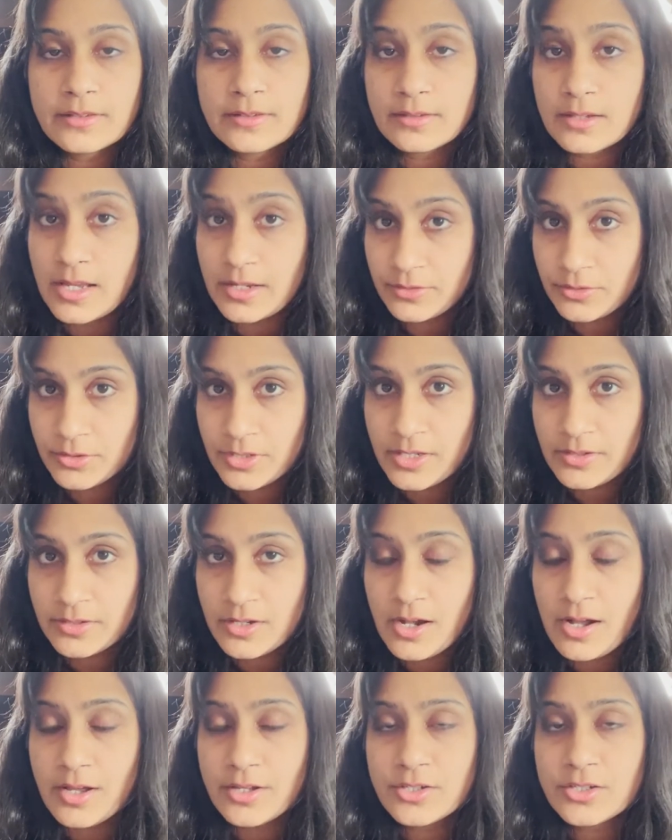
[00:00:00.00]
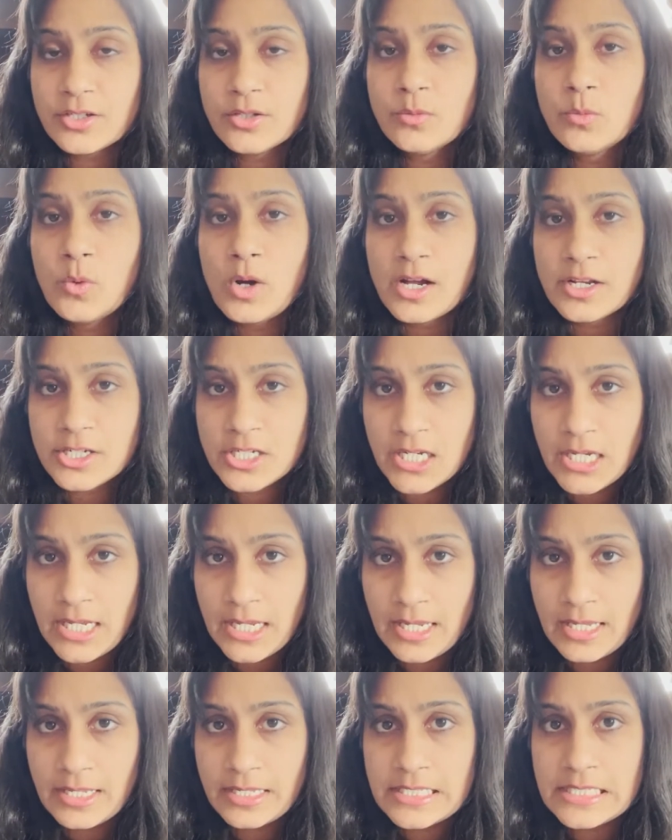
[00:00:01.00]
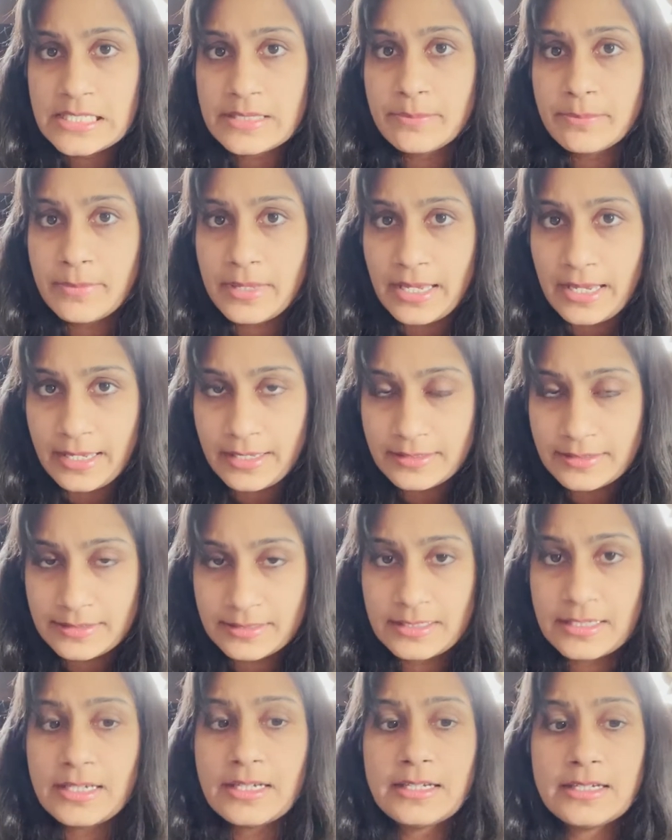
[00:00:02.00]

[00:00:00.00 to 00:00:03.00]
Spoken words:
exercise caution, wash hands, mask,